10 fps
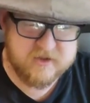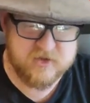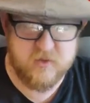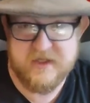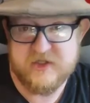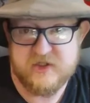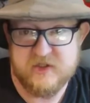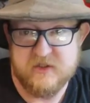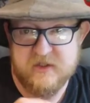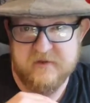To
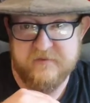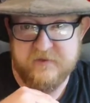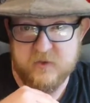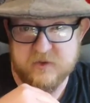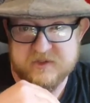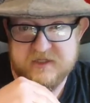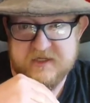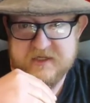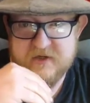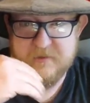which, if you were
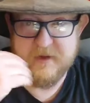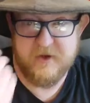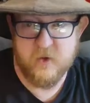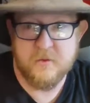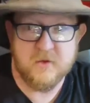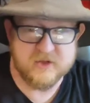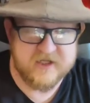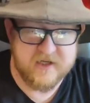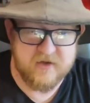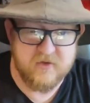seeing it on my normal
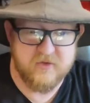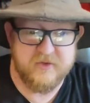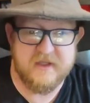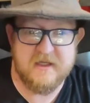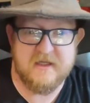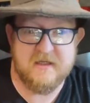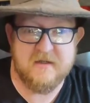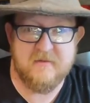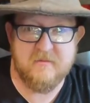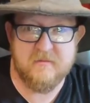channel,
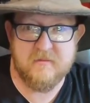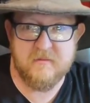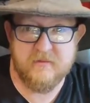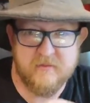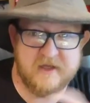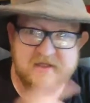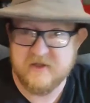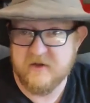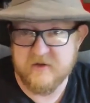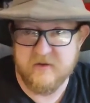then they
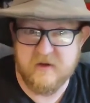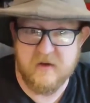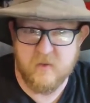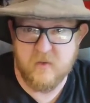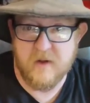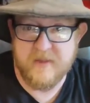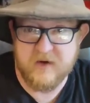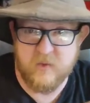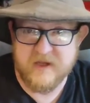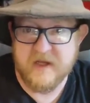saw it a, a,
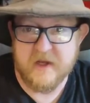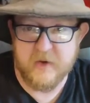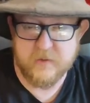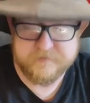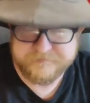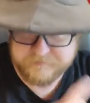about a week ago.